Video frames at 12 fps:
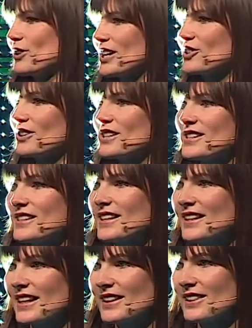actually see
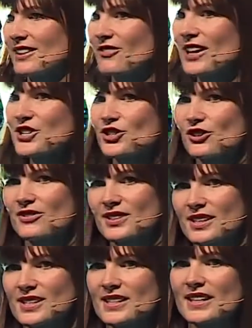that the ratio of
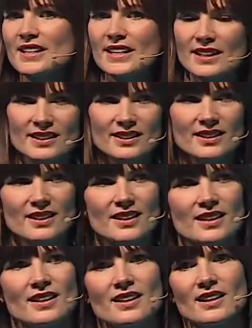succeeding
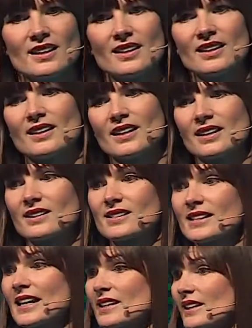uh, and
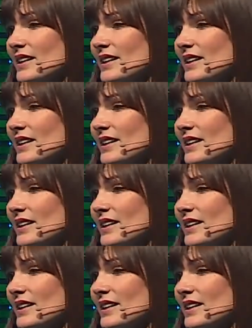standing